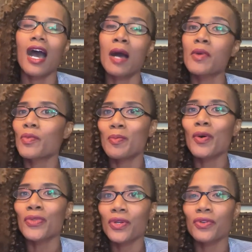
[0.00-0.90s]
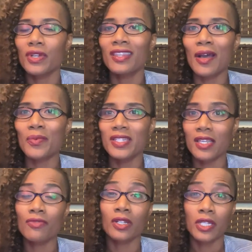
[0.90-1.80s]
And we both agreed that we
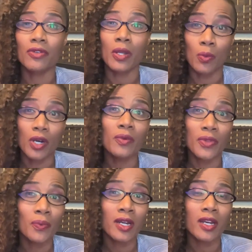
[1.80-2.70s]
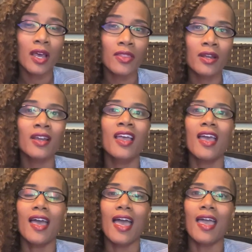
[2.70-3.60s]
did really great work with one another,
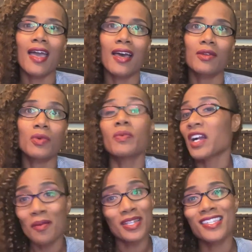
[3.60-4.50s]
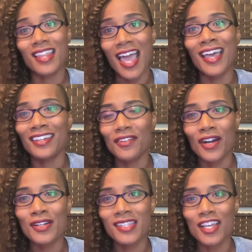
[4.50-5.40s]
and we were coming to the end of
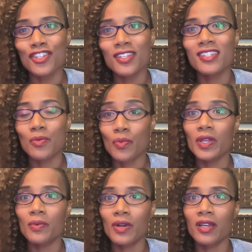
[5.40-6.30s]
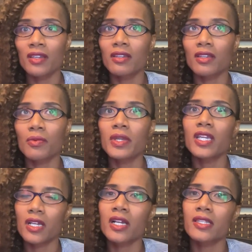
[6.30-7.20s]
our sessions, and we
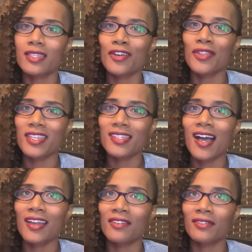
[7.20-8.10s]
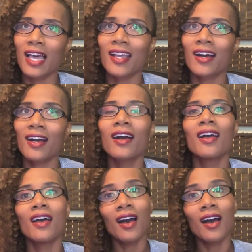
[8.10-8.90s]
could consider this kind of like a,